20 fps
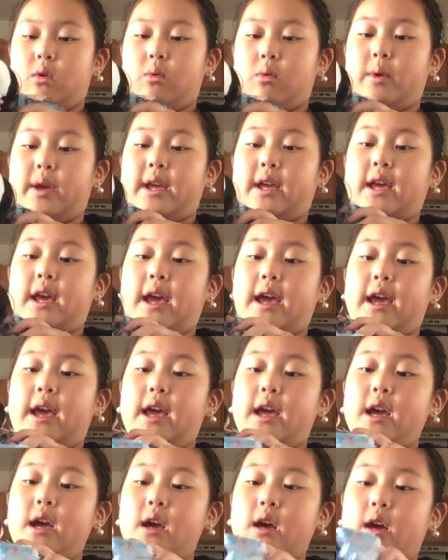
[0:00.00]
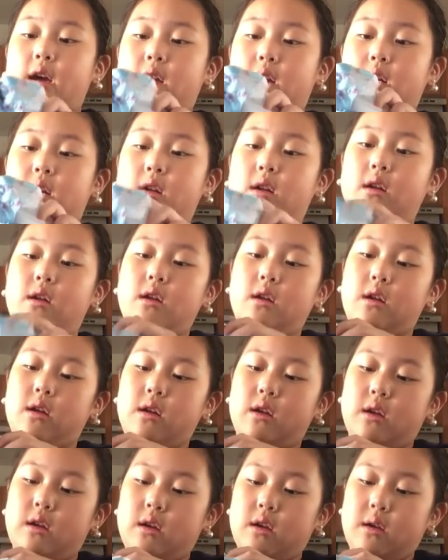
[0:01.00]
We can.
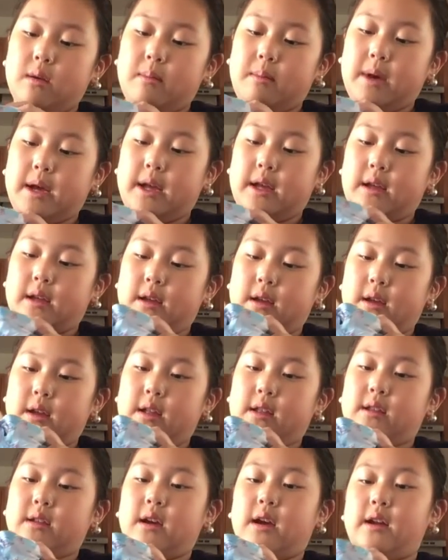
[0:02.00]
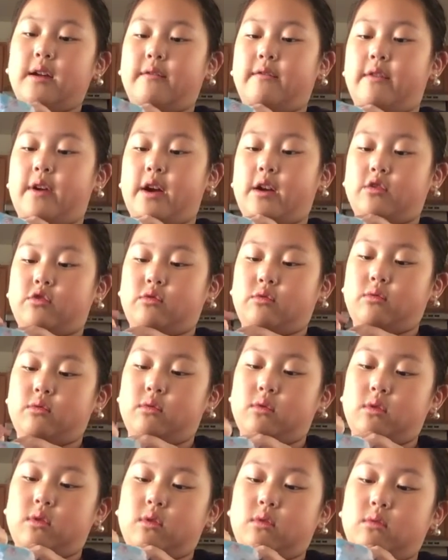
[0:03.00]
But it's kind of fragile,
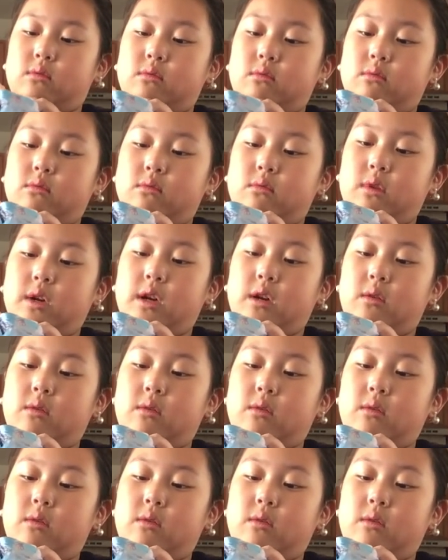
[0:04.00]
so I